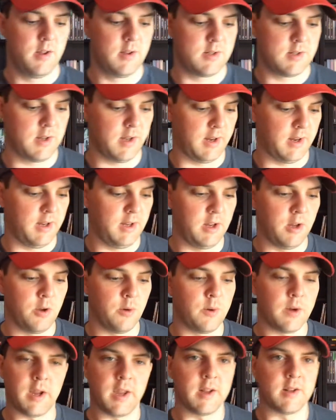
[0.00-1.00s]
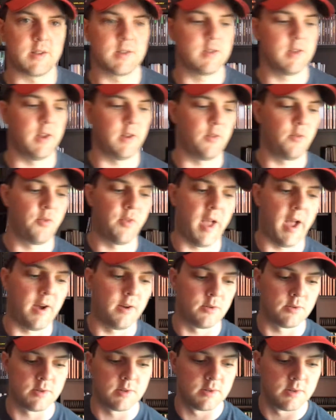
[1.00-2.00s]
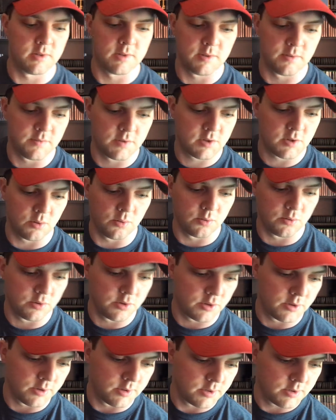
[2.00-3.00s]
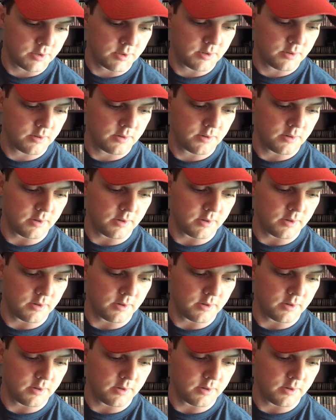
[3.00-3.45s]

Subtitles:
It's like you against like thousands of soldiers.